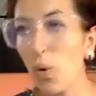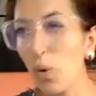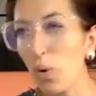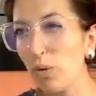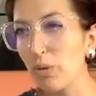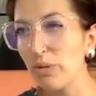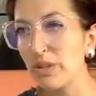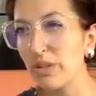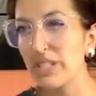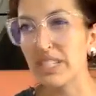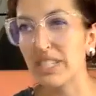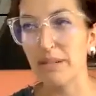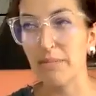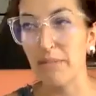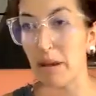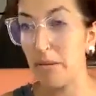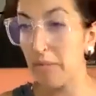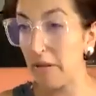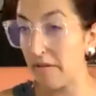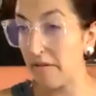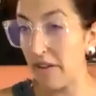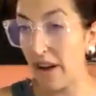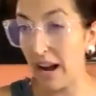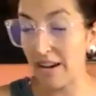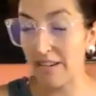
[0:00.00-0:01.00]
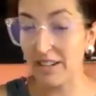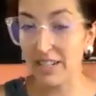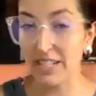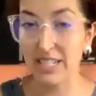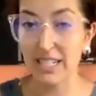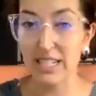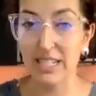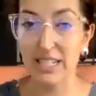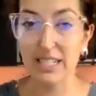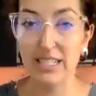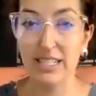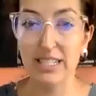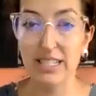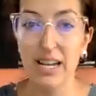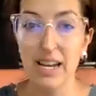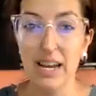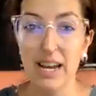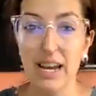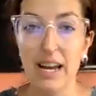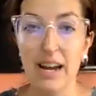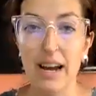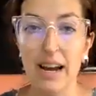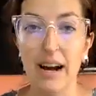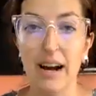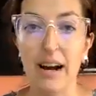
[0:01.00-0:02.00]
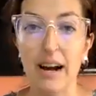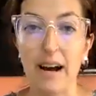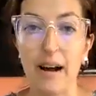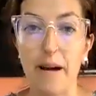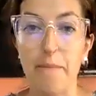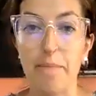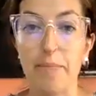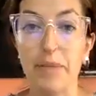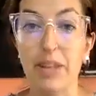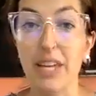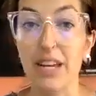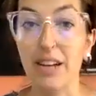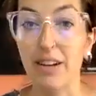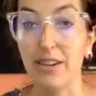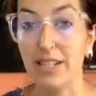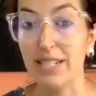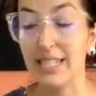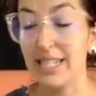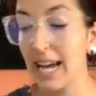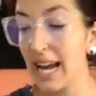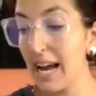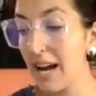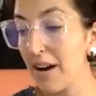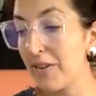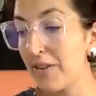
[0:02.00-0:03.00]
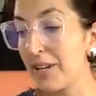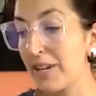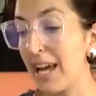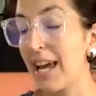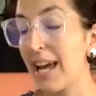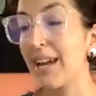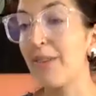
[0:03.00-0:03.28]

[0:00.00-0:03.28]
colds and maybe viruses here in town,